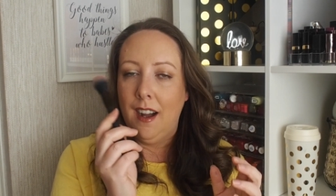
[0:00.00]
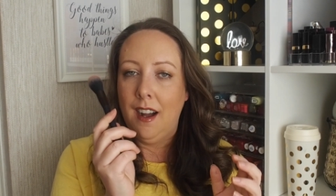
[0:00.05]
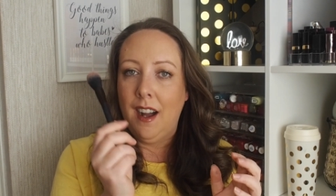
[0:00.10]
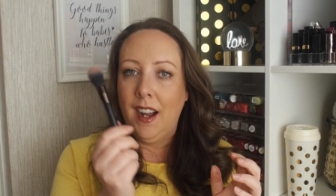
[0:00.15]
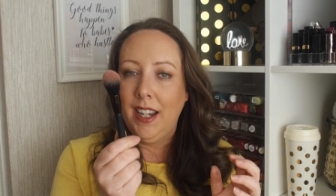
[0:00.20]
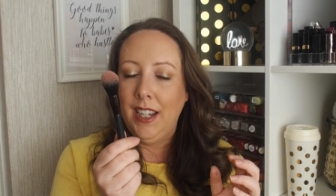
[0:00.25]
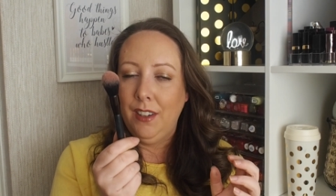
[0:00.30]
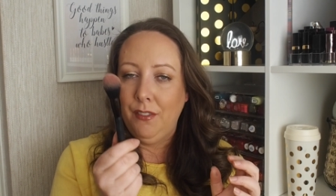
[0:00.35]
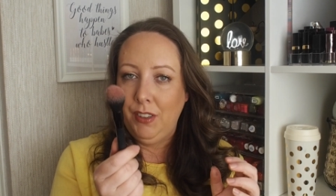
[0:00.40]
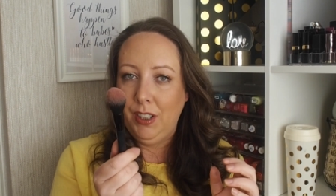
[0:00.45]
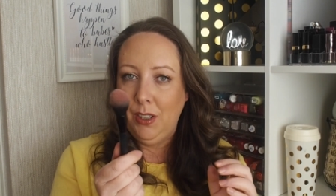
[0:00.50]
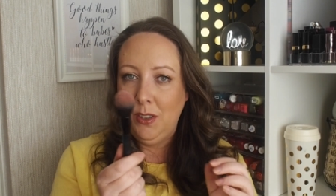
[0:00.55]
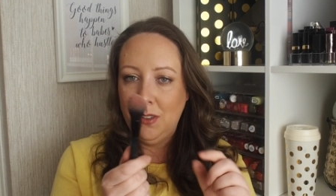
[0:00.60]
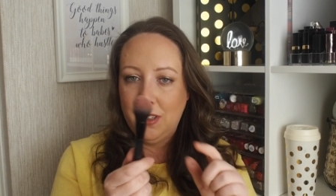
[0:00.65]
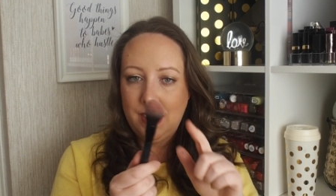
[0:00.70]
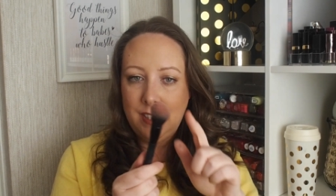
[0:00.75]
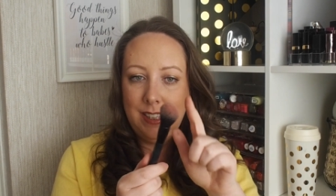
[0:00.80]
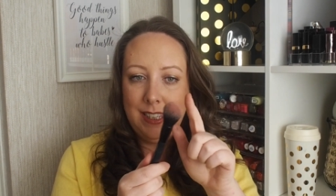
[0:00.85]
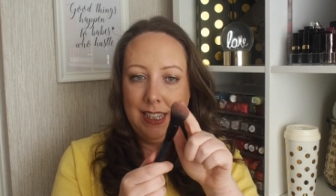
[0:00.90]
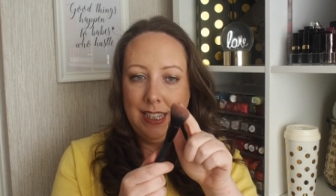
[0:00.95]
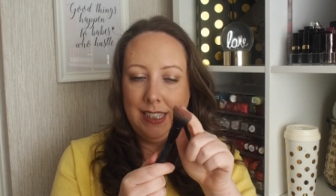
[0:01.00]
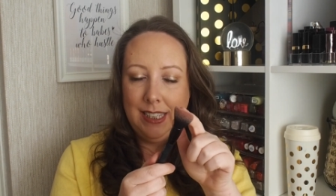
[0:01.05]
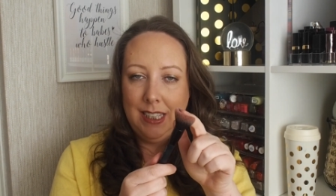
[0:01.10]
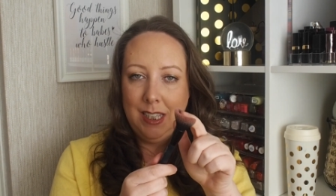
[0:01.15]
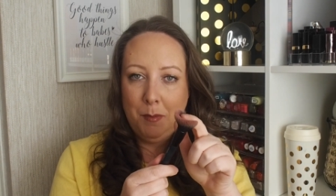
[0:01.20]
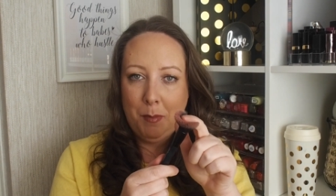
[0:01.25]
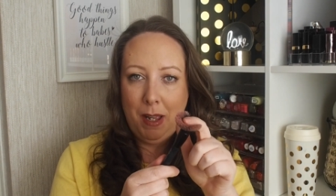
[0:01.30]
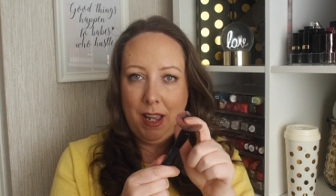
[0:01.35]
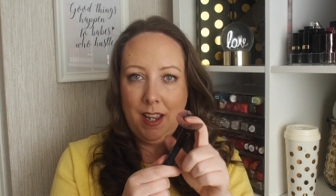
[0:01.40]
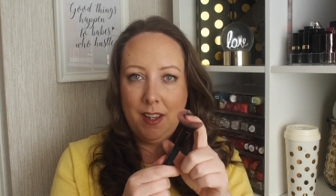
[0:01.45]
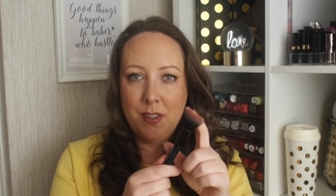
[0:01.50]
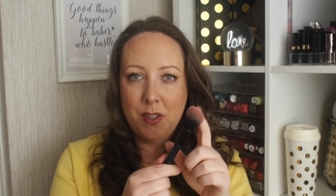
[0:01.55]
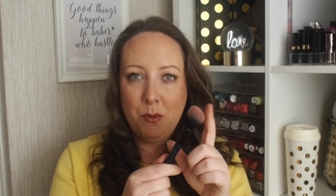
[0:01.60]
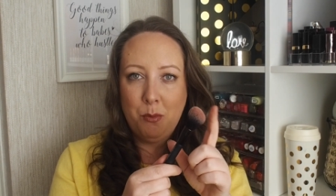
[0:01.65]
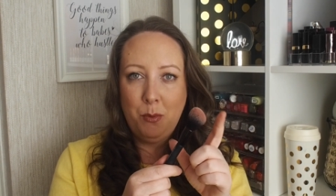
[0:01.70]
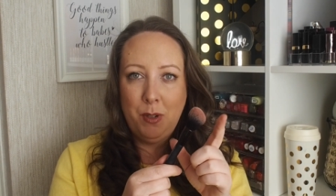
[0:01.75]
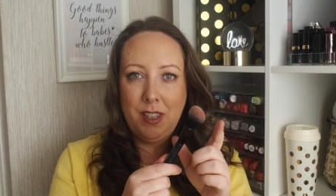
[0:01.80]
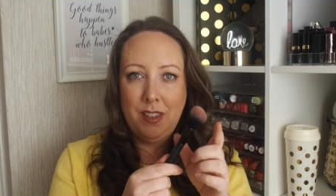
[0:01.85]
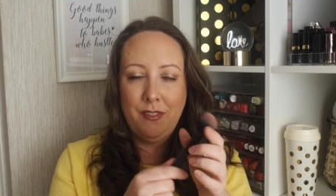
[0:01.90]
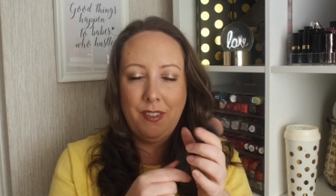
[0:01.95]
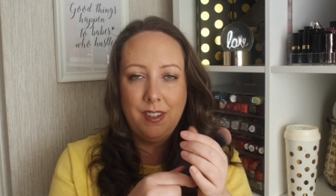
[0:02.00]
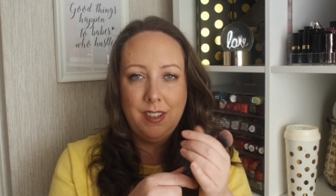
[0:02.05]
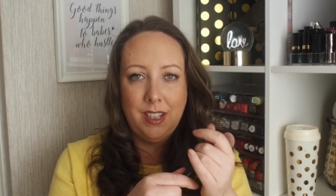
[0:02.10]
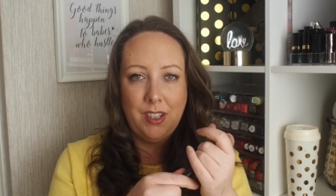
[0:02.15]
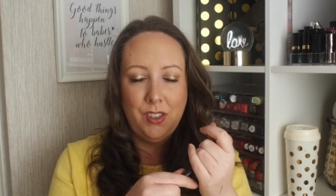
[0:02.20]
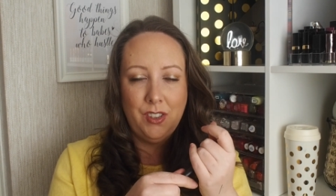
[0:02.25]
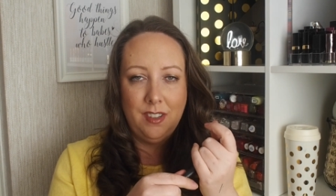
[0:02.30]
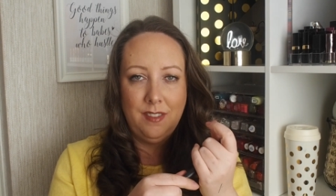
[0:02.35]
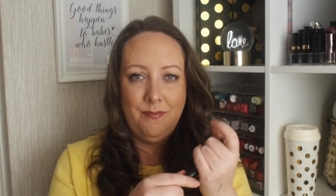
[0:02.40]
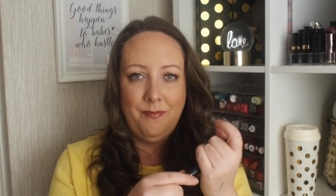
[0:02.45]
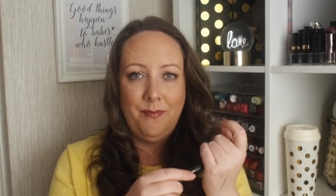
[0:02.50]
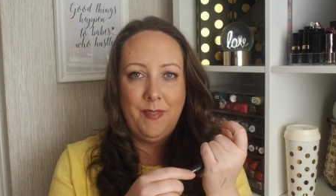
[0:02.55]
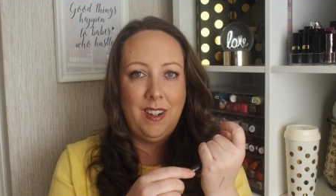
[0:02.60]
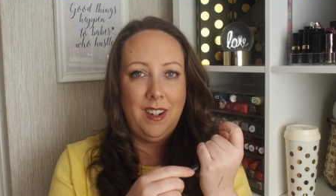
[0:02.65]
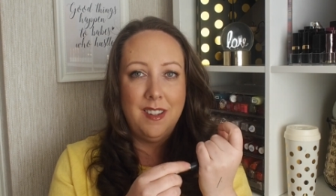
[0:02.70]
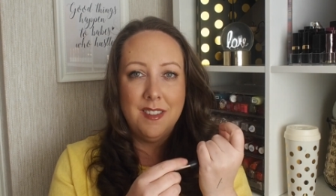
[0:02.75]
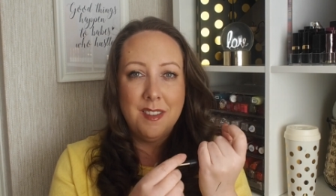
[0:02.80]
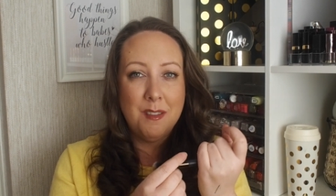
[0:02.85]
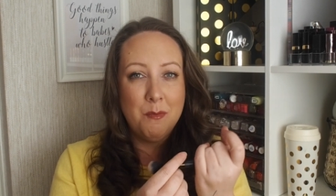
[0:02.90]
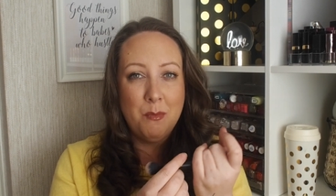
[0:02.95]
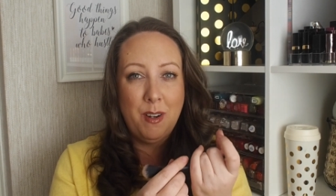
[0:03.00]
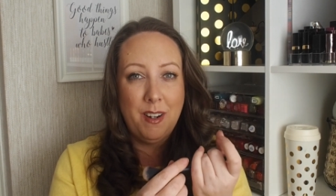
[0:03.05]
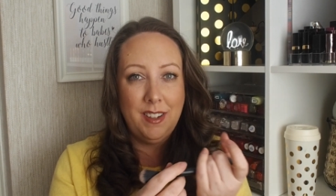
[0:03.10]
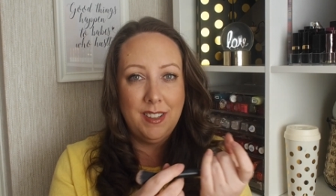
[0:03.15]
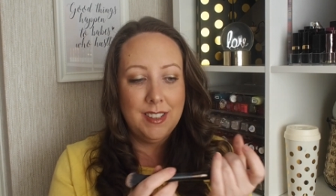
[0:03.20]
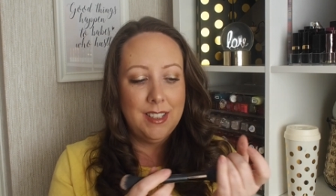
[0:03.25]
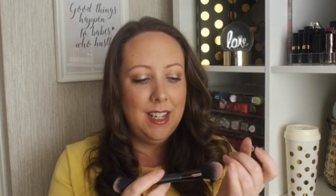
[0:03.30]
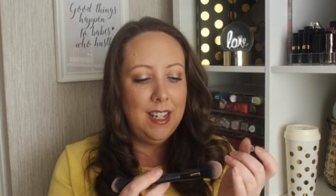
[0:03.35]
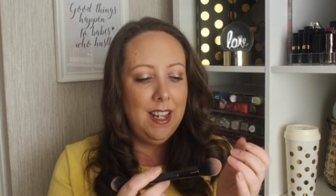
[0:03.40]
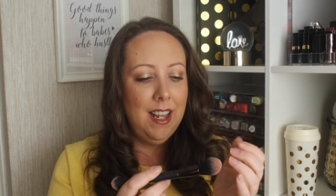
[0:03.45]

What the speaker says: I have used this in the past with foundation, because I'm wild.